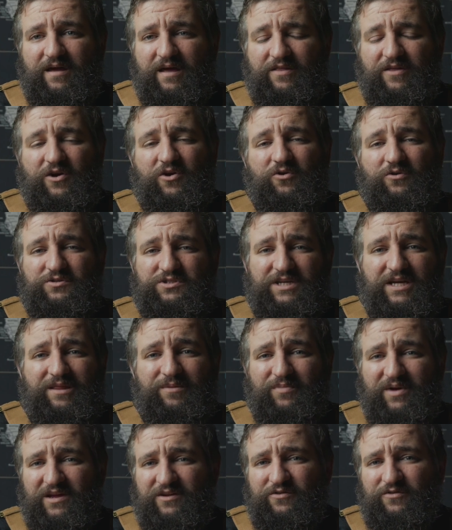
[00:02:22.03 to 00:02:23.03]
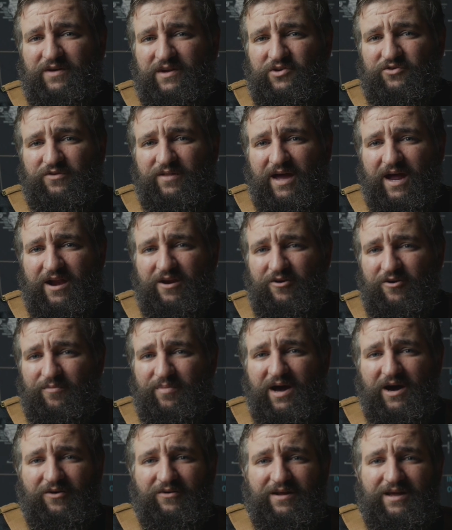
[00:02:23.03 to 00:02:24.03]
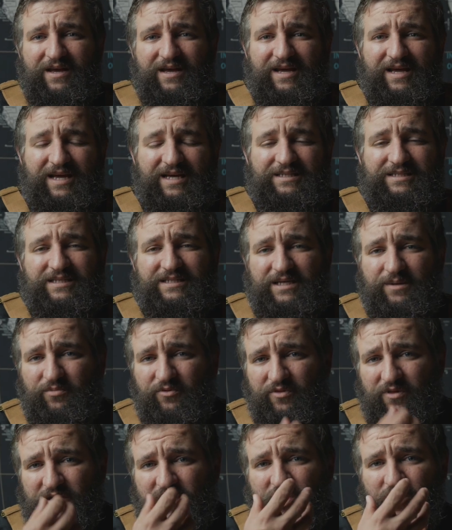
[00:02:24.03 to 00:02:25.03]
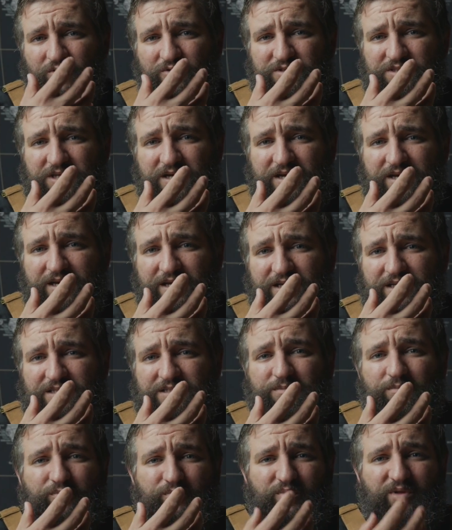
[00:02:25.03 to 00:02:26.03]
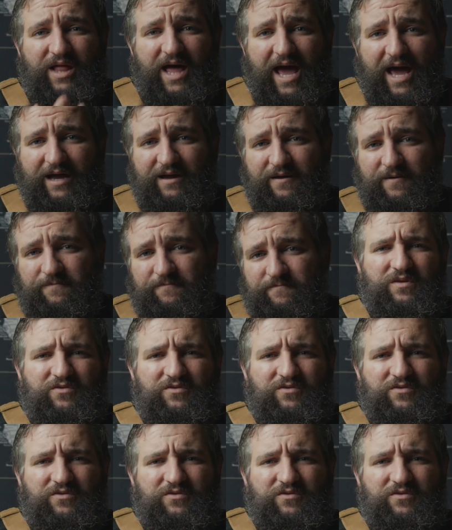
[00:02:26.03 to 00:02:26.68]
In the curl snake, the biggest feature that I knew about is the tip of the nose is black.